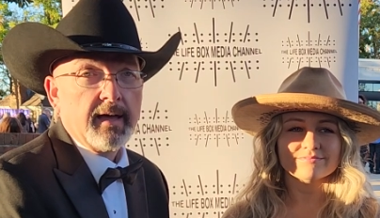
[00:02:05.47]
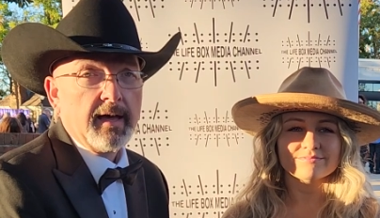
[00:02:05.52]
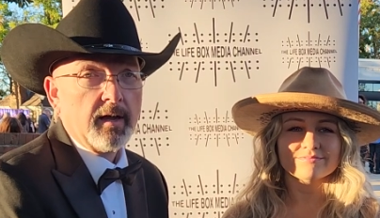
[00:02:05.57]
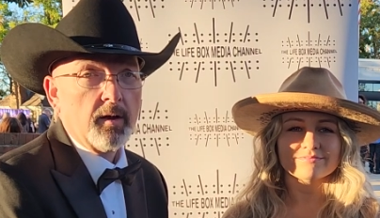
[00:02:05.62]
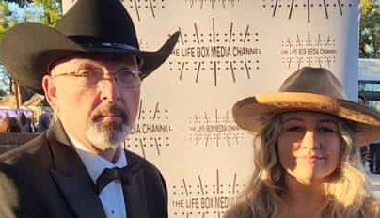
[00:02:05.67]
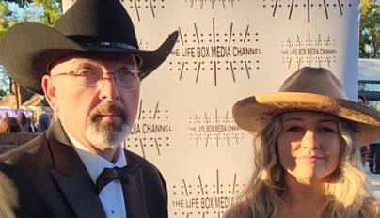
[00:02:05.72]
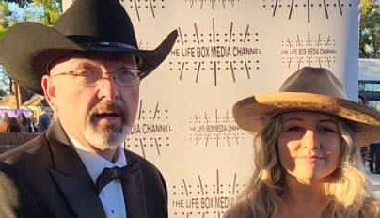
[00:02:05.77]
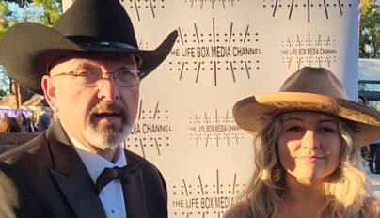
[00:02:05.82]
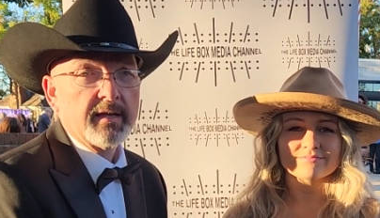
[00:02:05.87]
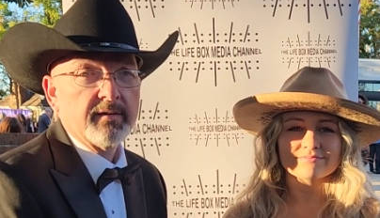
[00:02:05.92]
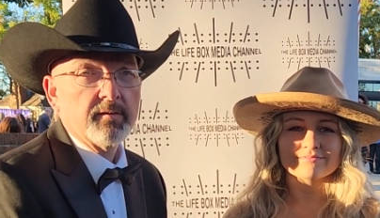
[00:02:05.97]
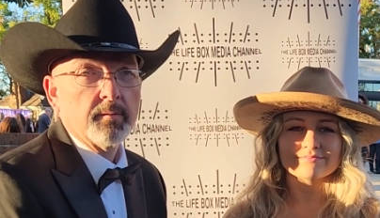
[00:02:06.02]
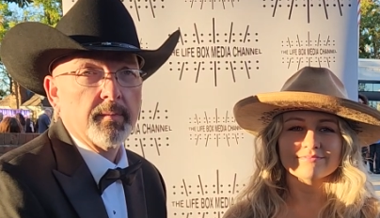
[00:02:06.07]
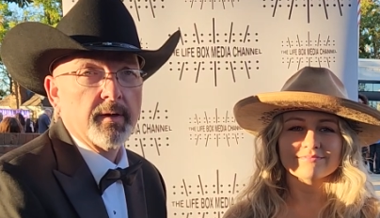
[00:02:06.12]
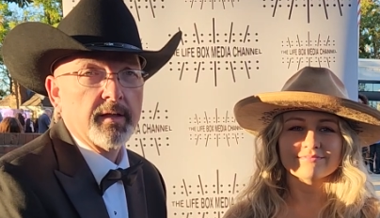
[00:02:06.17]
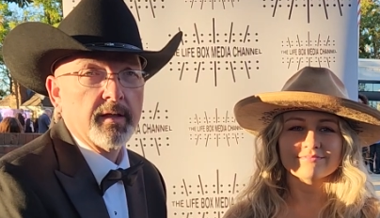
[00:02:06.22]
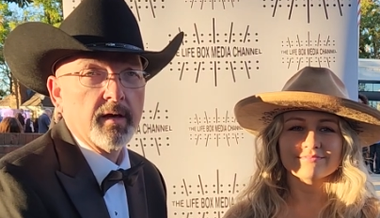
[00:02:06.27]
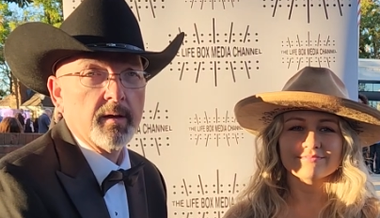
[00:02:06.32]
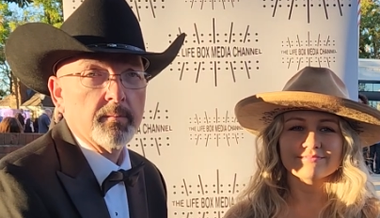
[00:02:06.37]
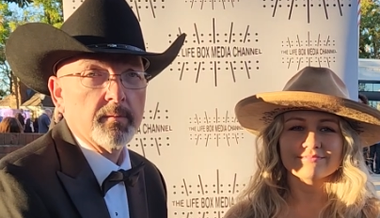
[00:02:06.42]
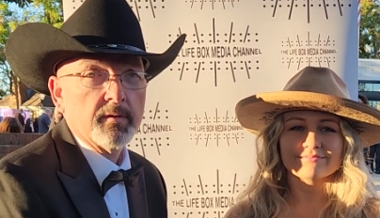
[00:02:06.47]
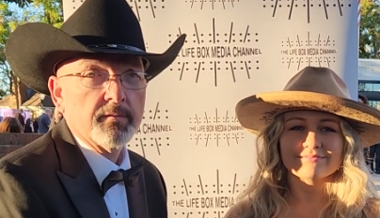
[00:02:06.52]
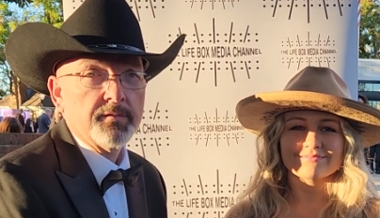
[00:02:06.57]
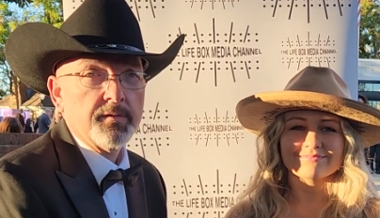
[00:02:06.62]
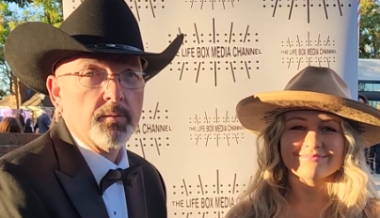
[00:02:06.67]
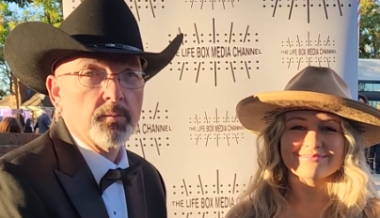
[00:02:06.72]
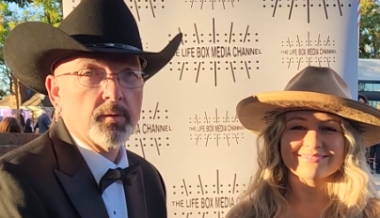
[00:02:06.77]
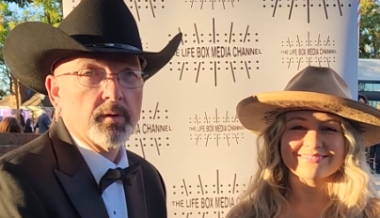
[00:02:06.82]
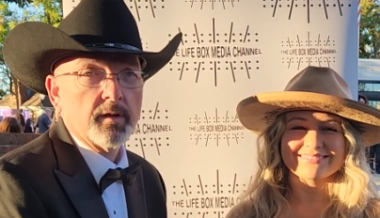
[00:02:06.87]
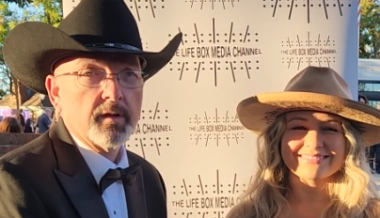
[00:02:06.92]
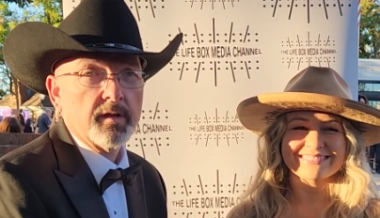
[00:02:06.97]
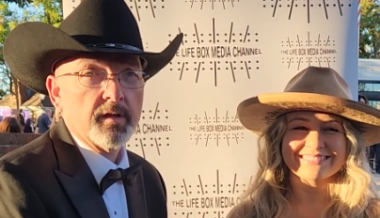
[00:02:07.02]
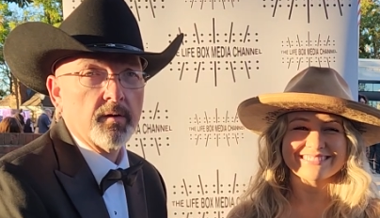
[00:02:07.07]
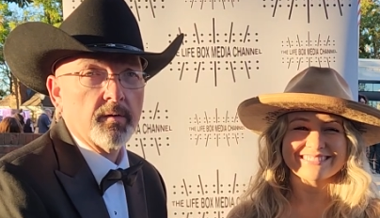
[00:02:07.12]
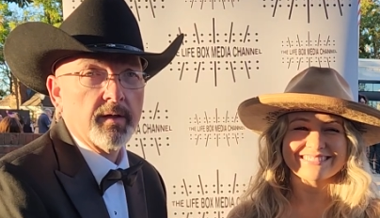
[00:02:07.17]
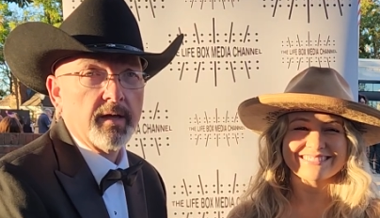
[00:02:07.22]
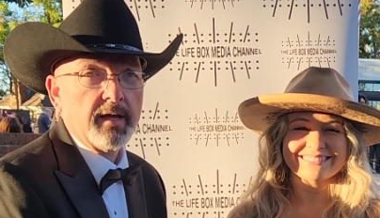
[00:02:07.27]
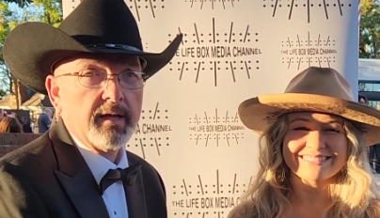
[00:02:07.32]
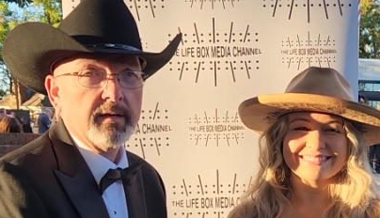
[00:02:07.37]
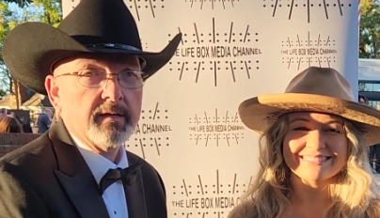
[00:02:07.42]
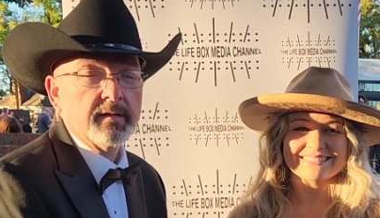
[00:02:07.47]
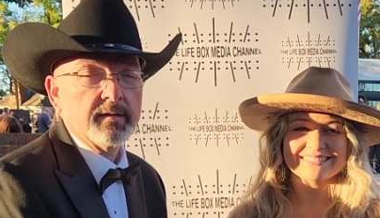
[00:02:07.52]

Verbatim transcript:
Speaker 1: I don't mind giving my number if you want to donate